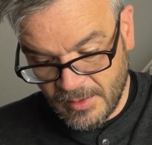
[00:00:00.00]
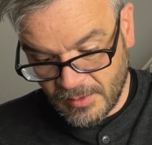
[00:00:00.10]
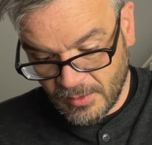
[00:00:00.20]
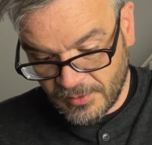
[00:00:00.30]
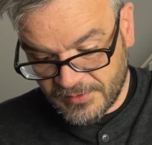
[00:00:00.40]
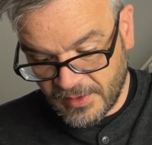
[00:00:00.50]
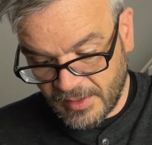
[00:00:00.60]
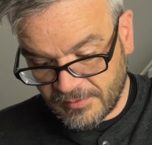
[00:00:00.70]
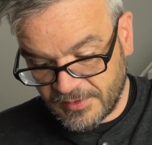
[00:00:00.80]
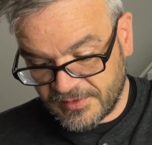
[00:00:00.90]
Looks to
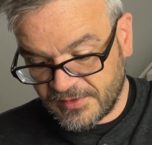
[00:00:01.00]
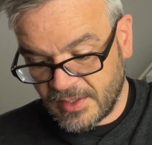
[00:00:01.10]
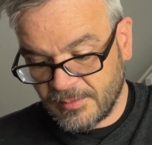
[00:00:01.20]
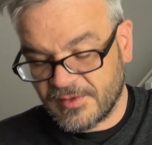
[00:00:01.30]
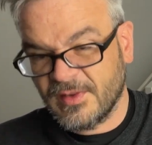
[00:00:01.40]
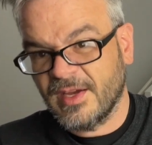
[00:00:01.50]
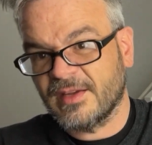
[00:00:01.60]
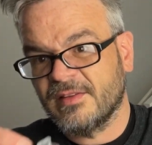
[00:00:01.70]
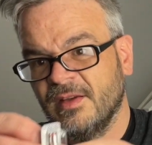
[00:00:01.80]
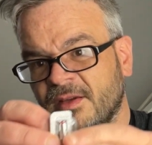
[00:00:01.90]
have the same exact